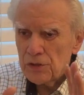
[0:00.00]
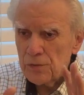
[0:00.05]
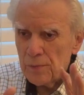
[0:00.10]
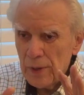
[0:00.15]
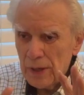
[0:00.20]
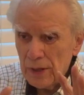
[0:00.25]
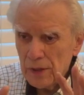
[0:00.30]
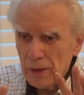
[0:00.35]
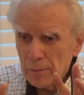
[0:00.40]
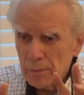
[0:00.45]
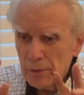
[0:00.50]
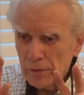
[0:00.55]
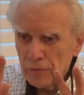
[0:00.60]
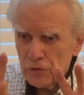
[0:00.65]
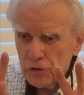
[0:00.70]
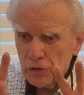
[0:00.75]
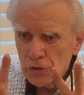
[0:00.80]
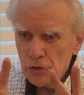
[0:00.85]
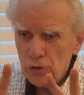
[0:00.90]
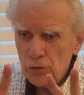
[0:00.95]
made up of
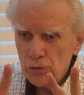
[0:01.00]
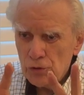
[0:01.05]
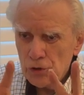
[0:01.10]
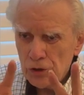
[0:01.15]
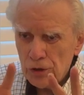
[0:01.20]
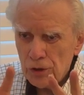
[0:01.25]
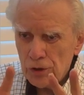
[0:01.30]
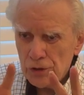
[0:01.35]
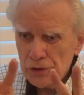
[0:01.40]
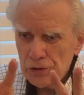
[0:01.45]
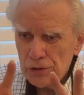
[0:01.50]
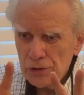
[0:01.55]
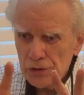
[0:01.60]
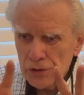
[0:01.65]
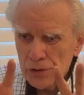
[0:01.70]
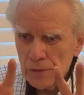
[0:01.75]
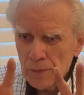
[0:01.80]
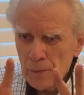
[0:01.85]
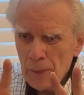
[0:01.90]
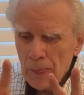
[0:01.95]
two
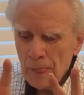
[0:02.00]
churches.